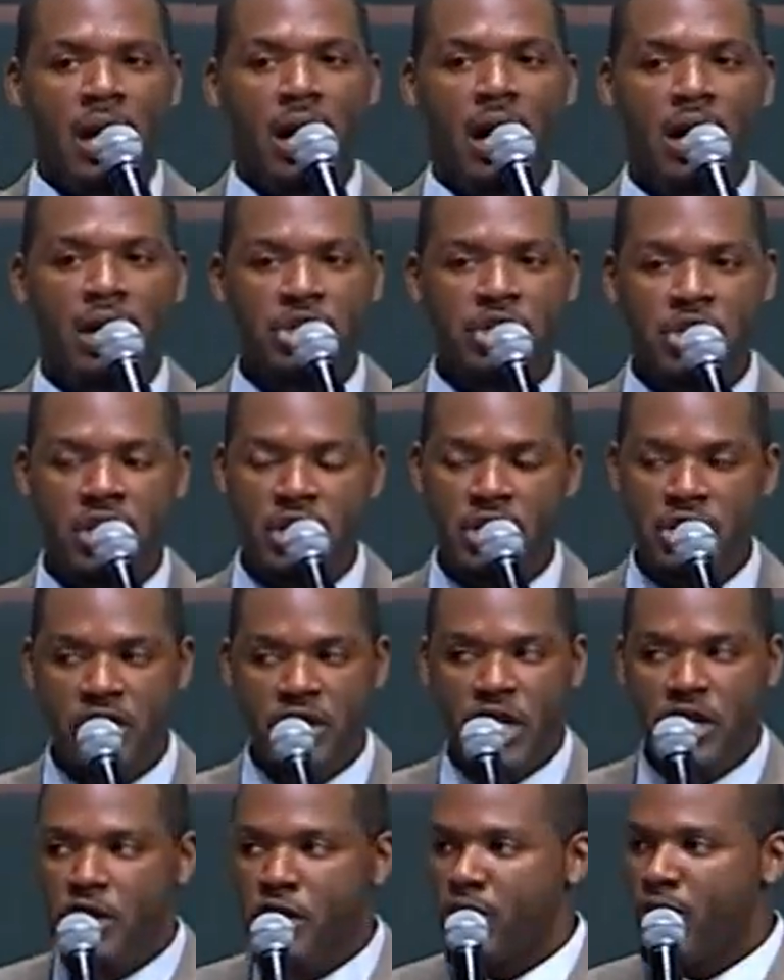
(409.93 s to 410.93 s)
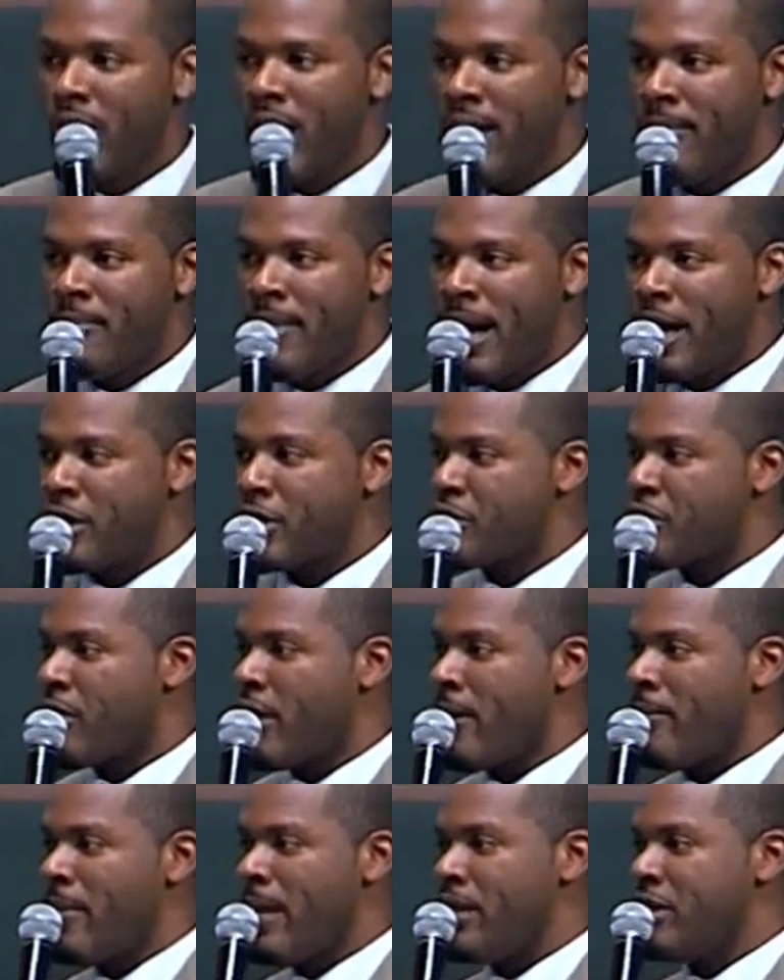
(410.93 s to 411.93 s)
Uh, she's just a great
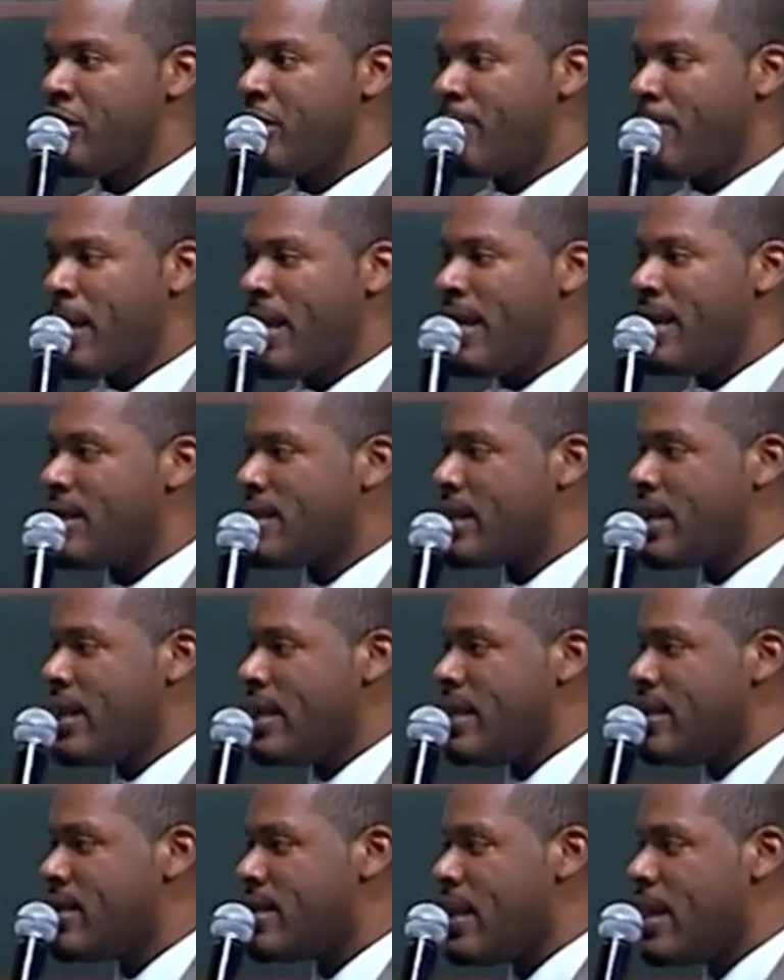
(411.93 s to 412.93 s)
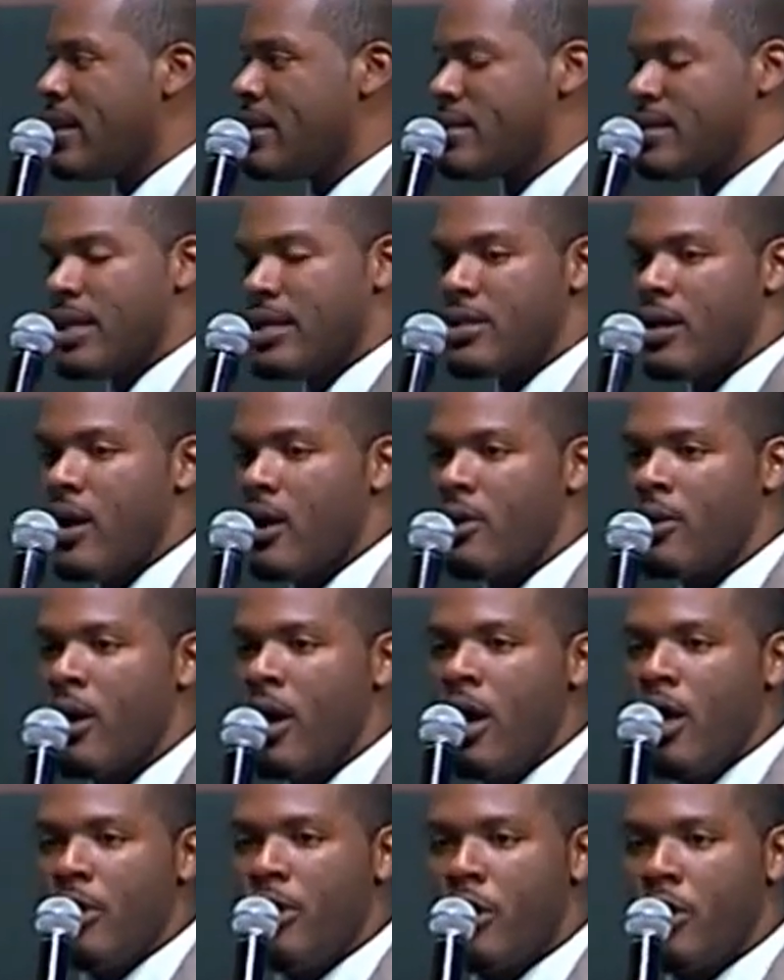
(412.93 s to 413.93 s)
maestro. I mean, she plays keys, sings, does all
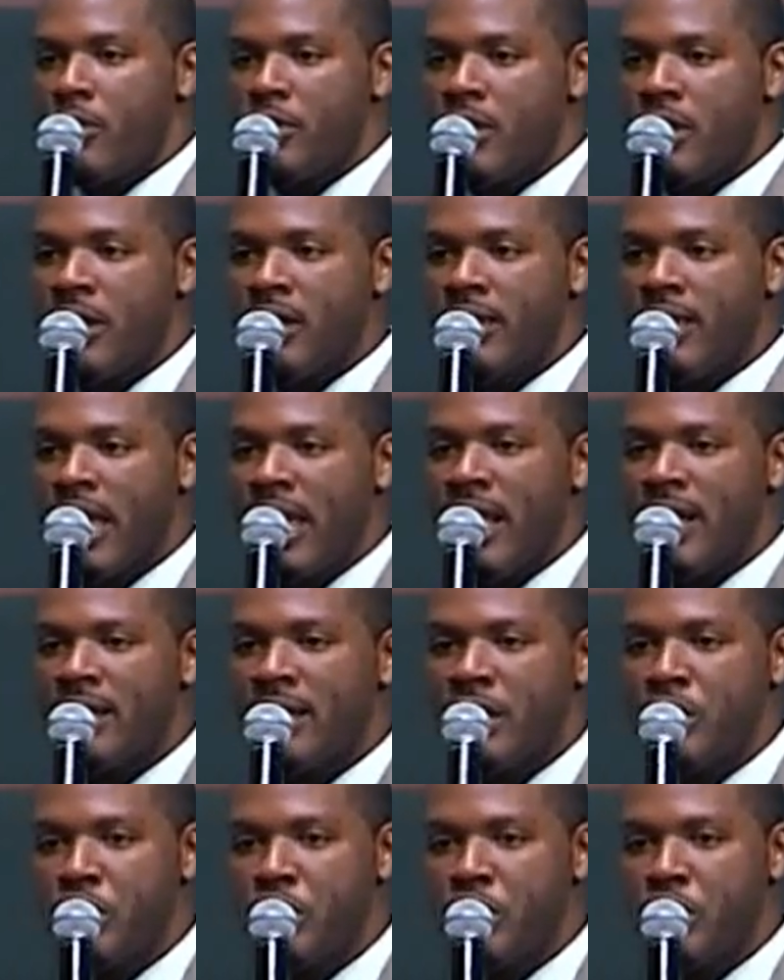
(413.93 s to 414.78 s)
those good things.